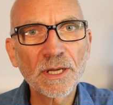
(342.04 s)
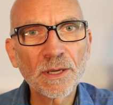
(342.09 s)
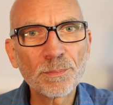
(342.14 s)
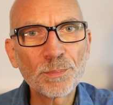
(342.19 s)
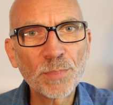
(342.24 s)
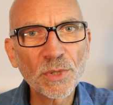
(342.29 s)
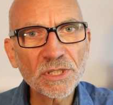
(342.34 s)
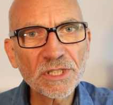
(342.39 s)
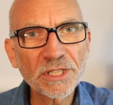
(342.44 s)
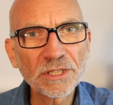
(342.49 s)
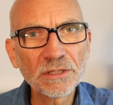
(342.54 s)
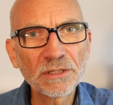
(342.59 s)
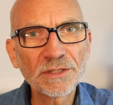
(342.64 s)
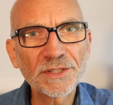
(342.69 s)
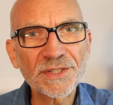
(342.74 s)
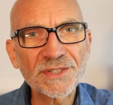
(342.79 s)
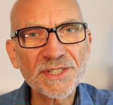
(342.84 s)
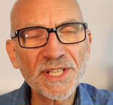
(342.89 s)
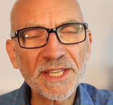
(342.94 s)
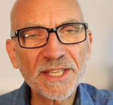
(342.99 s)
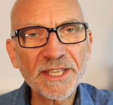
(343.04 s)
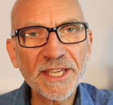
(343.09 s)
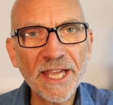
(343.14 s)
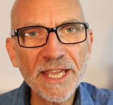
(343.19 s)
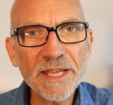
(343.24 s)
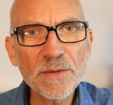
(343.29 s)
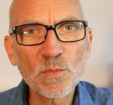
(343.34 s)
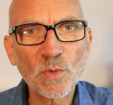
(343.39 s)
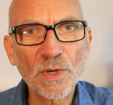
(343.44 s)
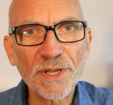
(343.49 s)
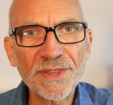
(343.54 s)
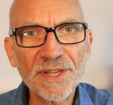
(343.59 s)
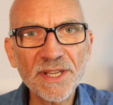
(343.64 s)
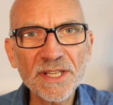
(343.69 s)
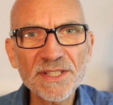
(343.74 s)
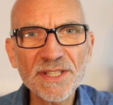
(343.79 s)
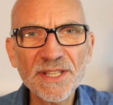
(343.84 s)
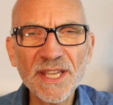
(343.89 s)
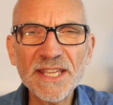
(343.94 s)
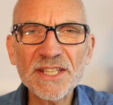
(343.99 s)
buckle that it came with
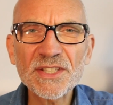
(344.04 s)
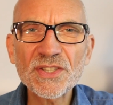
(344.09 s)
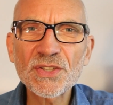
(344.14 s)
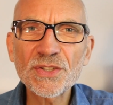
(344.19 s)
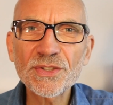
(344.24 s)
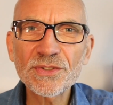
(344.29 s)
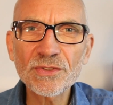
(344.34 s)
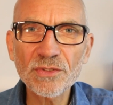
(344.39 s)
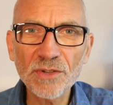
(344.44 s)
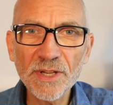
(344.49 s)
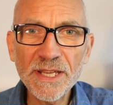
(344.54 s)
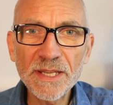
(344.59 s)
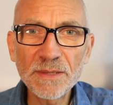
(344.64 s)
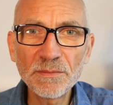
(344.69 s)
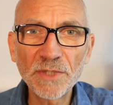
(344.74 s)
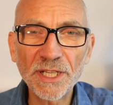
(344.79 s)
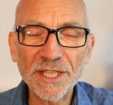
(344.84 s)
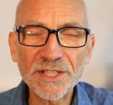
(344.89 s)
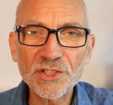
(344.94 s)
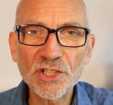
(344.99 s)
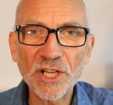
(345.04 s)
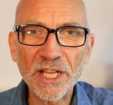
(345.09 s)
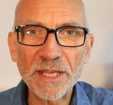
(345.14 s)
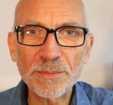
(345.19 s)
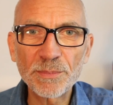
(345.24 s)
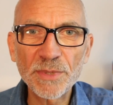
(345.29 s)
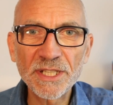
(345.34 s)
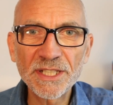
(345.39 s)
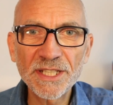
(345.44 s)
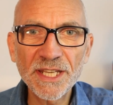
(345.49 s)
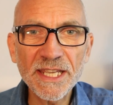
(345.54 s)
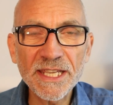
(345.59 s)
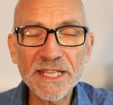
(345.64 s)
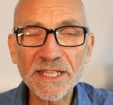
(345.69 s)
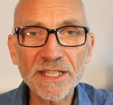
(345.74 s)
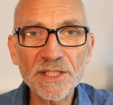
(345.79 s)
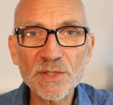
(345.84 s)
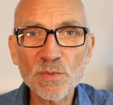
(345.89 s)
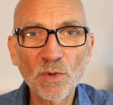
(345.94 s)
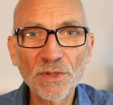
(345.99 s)
is extremely cheap.
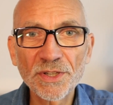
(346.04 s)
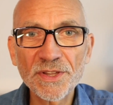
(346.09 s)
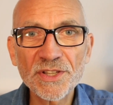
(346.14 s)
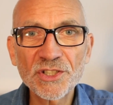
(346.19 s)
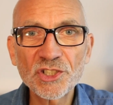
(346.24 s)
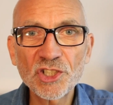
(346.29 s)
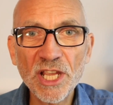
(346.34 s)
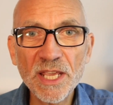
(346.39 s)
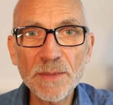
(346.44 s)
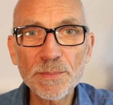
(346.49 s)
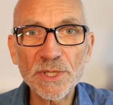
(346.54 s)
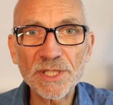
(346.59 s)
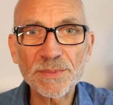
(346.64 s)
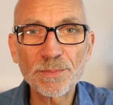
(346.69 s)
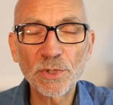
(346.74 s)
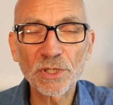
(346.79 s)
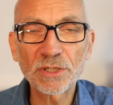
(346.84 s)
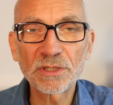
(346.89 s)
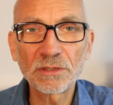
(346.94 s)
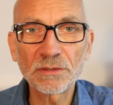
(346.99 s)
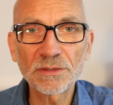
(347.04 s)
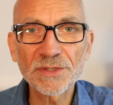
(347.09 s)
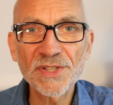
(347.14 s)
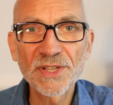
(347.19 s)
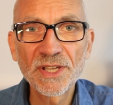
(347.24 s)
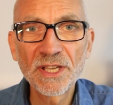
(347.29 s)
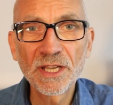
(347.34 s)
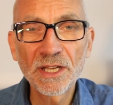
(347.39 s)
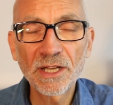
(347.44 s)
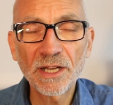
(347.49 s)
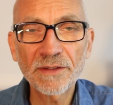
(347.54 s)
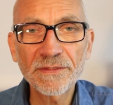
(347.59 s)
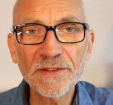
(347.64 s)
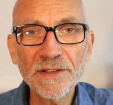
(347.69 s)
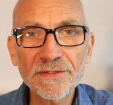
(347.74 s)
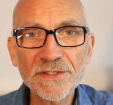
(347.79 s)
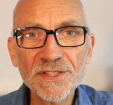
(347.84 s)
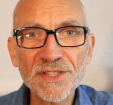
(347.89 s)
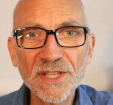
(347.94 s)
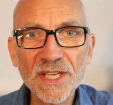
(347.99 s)
Indeed, it's one of the cheapest buckles I've
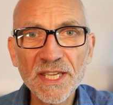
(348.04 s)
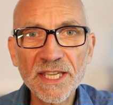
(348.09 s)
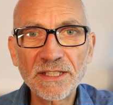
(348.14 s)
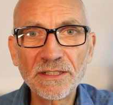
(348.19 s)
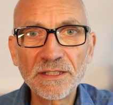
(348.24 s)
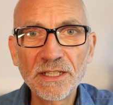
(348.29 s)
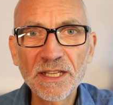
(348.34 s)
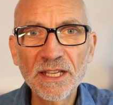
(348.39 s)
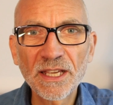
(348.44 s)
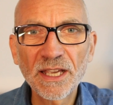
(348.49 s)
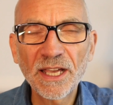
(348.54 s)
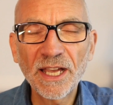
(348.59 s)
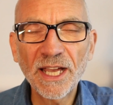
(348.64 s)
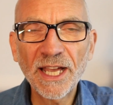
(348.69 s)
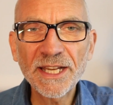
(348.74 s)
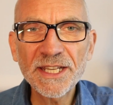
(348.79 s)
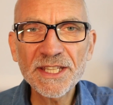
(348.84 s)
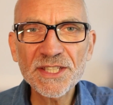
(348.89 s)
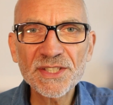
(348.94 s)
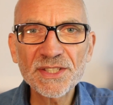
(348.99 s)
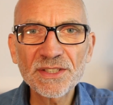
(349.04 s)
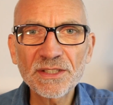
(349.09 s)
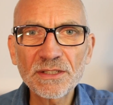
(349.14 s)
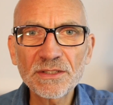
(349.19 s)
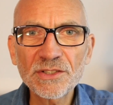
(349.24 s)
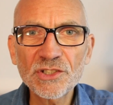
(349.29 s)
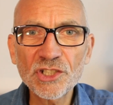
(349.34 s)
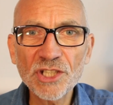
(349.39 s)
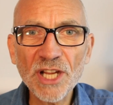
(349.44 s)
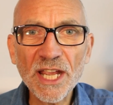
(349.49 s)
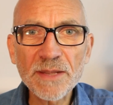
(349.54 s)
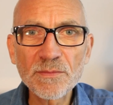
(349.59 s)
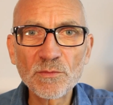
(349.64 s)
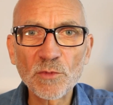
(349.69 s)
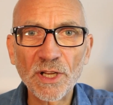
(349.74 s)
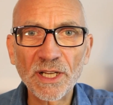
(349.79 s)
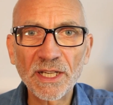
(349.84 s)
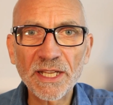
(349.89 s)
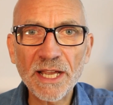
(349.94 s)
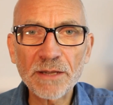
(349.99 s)
ever seen, and it's a shame
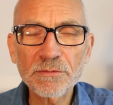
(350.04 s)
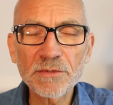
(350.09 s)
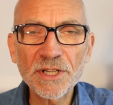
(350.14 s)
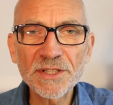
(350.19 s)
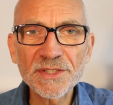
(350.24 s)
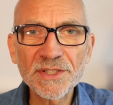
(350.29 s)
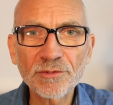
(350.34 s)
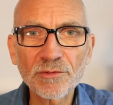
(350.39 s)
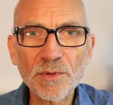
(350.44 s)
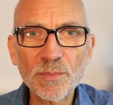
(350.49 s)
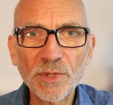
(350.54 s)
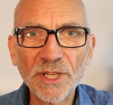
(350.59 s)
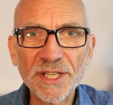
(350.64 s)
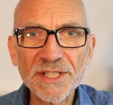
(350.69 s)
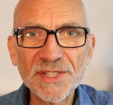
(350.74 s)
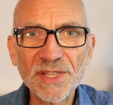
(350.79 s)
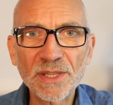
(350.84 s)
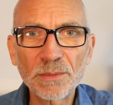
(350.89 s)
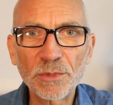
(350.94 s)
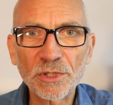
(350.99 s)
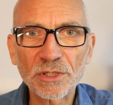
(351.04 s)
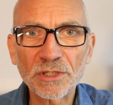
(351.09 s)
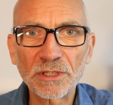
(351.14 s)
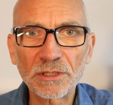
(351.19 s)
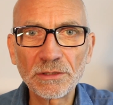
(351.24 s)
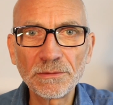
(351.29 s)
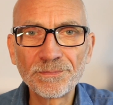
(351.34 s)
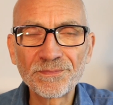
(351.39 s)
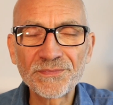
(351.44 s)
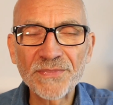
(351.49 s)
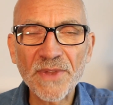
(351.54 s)
really. I'm going to replace the buckle,